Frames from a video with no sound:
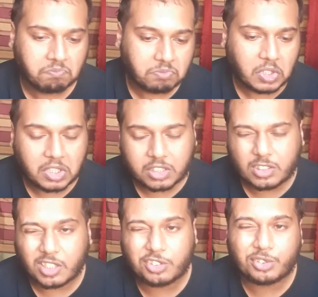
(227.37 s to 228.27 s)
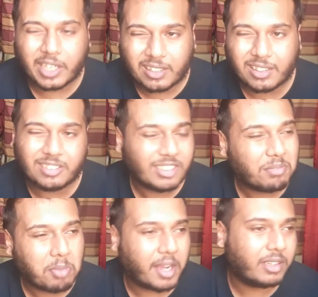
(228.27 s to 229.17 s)
they're not just reckless and
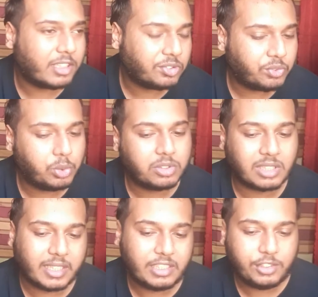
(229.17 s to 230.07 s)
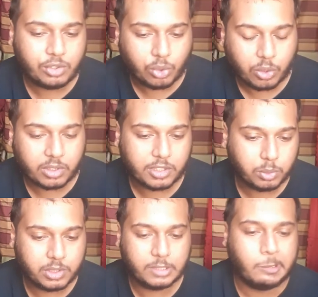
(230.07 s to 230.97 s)
mindless fools like he thought they
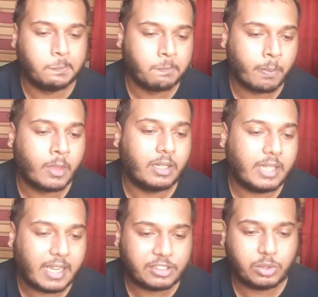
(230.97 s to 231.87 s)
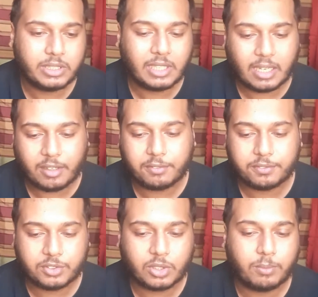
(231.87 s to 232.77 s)
were. They actually have
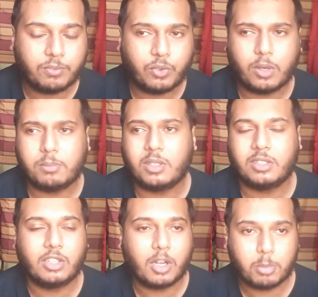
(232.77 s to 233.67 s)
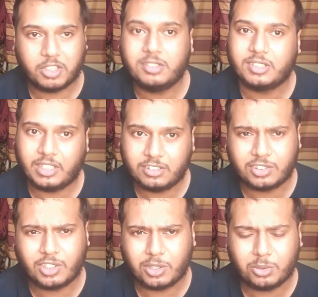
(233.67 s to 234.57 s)
some form of common sense
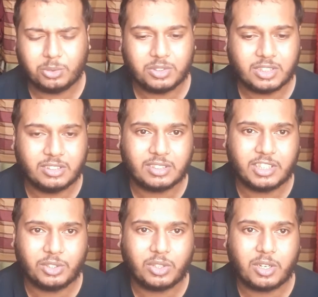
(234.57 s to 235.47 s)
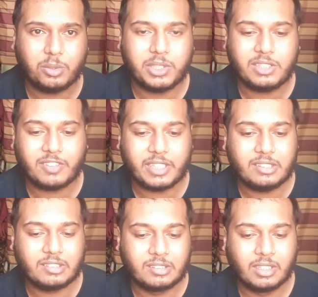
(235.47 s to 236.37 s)
now, since they know how he
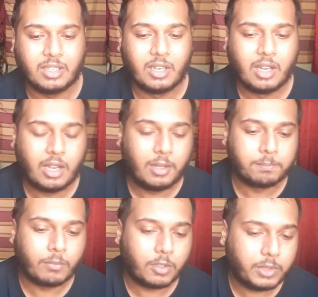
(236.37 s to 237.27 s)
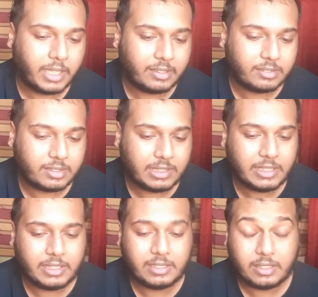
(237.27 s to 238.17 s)
fights. We then
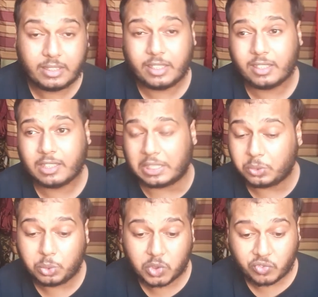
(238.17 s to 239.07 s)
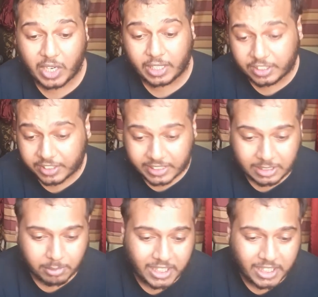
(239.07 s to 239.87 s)
see Killer, who's finally redeeming